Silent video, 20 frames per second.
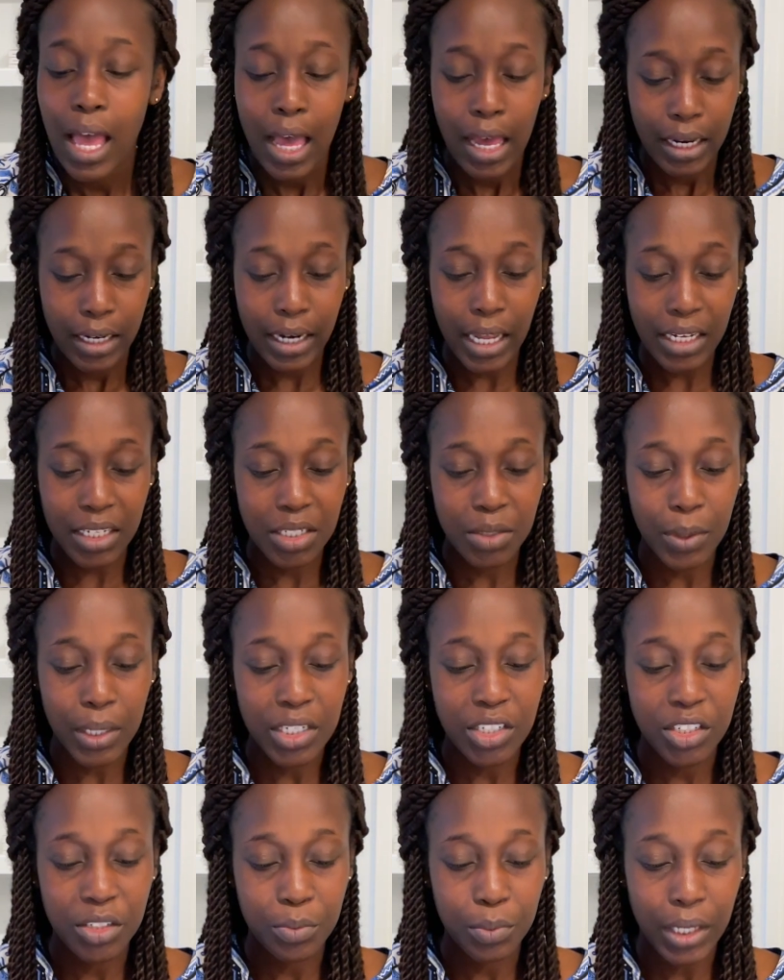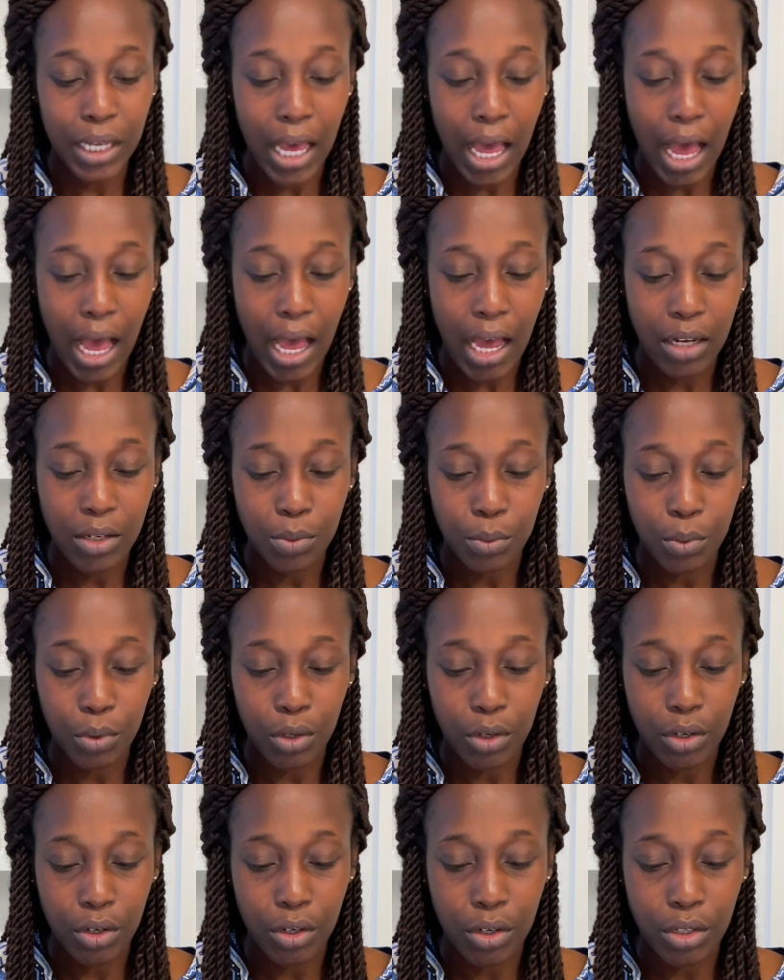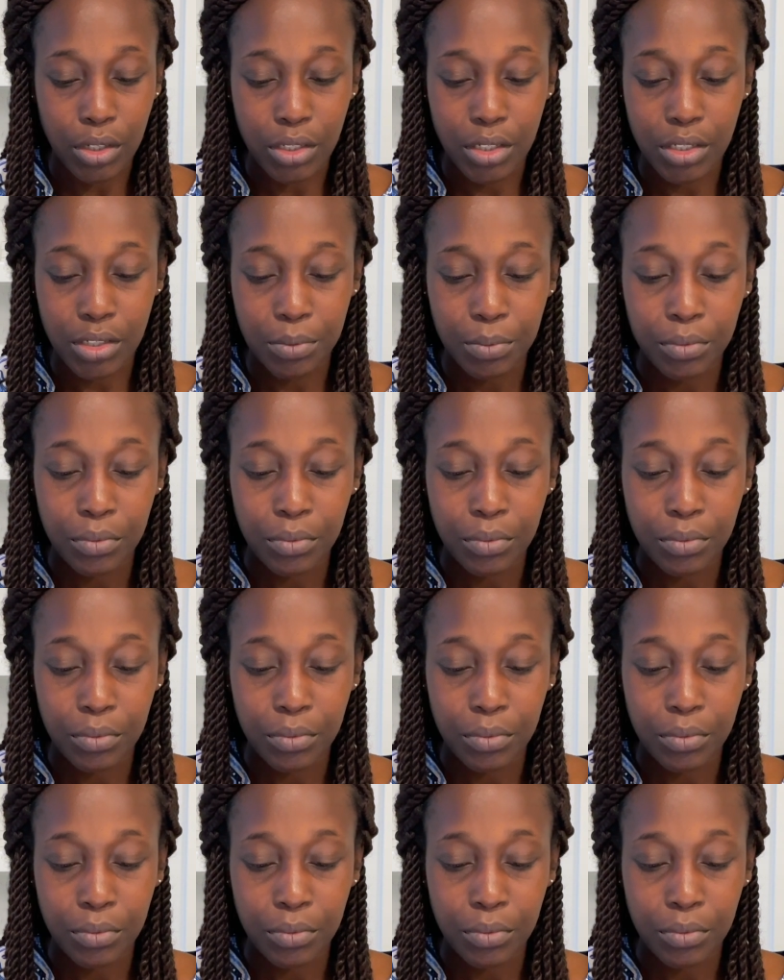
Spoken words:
Next question we had was,